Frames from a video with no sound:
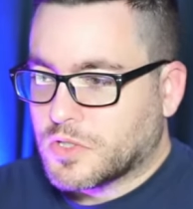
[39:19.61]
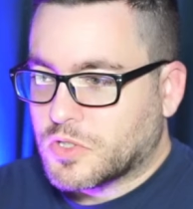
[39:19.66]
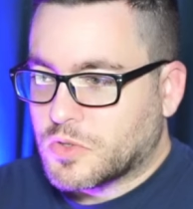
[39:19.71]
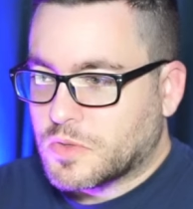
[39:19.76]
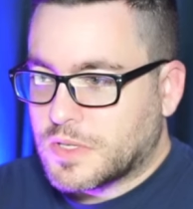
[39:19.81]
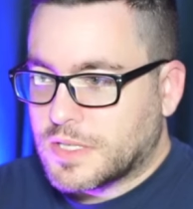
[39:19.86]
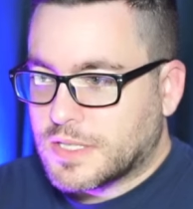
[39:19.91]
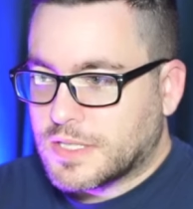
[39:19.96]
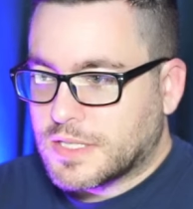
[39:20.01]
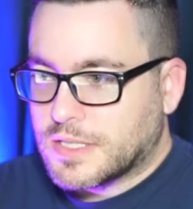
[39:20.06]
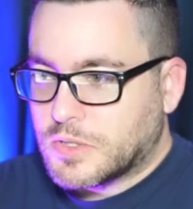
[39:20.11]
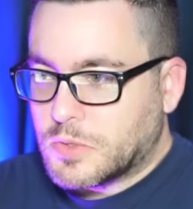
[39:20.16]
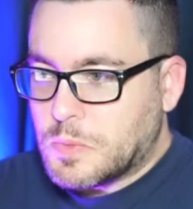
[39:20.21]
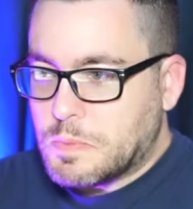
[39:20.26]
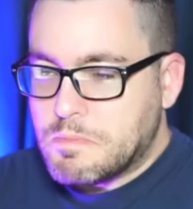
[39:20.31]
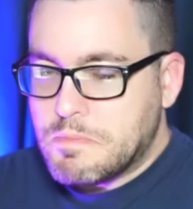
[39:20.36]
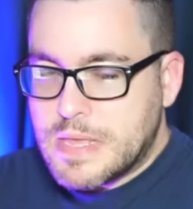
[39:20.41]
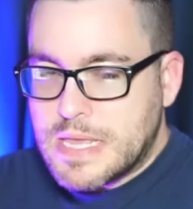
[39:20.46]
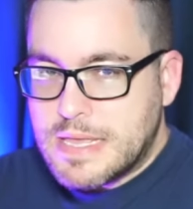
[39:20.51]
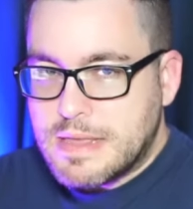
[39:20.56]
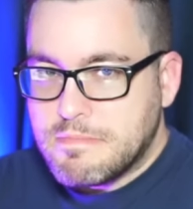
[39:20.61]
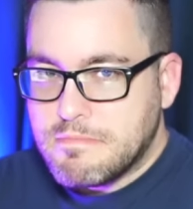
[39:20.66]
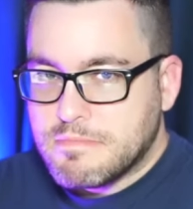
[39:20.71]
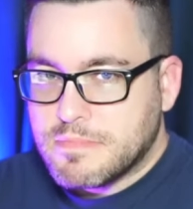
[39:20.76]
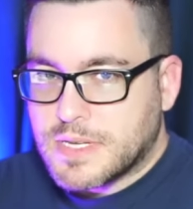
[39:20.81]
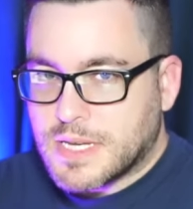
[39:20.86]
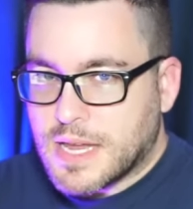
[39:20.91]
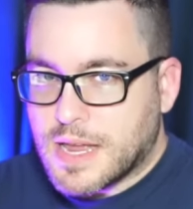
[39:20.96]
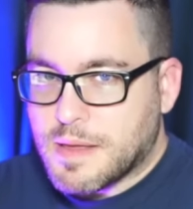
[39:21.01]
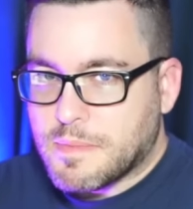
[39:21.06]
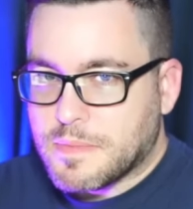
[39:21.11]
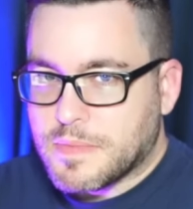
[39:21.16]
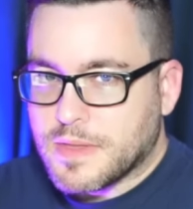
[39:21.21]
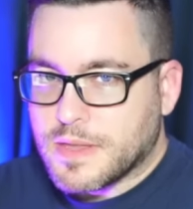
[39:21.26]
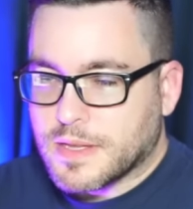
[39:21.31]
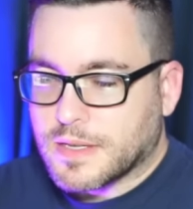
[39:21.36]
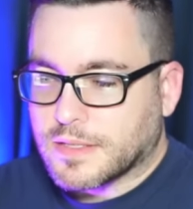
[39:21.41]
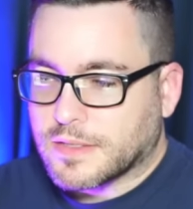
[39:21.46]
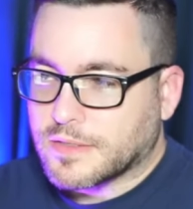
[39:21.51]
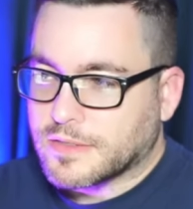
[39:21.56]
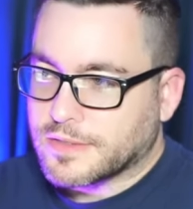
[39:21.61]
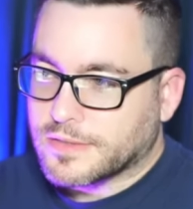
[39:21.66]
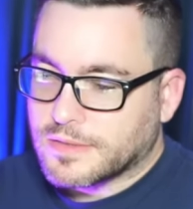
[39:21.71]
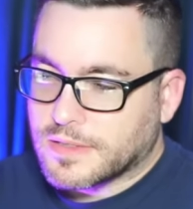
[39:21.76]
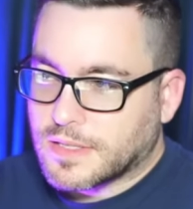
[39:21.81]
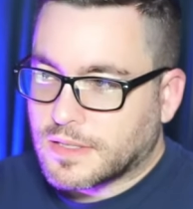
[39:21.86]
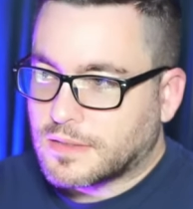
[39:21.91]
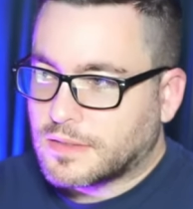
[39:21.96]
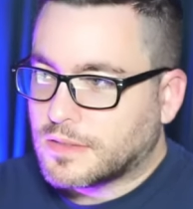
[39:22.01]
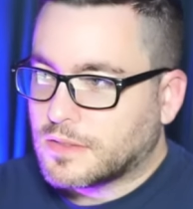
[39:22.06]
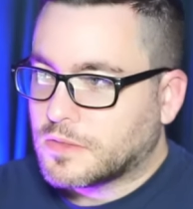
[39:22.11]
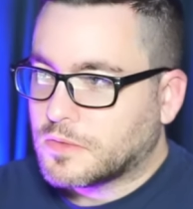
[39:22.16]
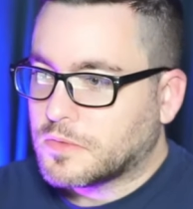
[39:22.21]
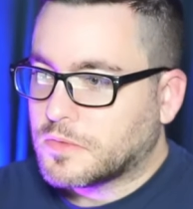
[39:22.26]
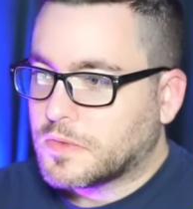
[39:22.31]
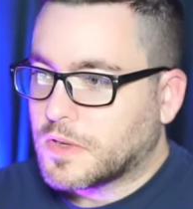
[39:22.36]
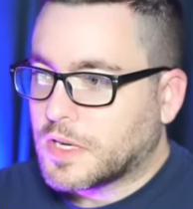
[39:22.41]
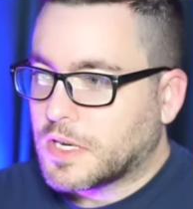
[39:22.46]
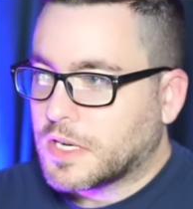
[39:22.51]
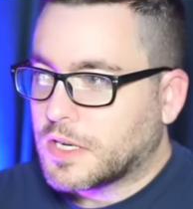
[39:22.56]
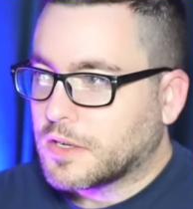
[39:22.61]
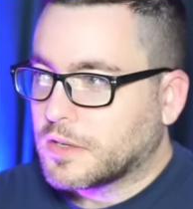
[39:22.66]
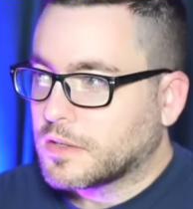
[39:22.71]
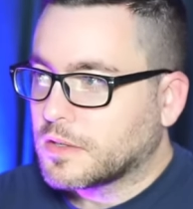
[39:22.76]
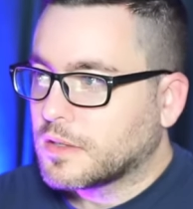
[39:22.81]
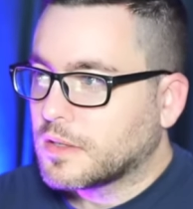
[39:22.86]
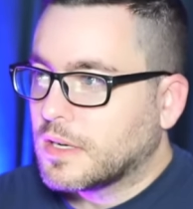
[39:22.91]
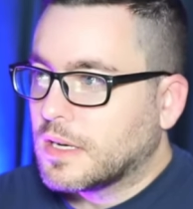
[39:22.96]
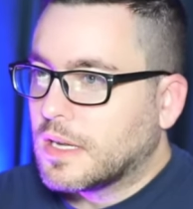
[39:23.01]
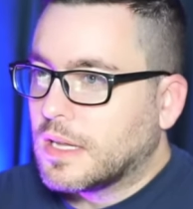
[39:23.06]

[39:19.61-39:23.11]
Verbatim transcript: So these little meme type things are a little funnier.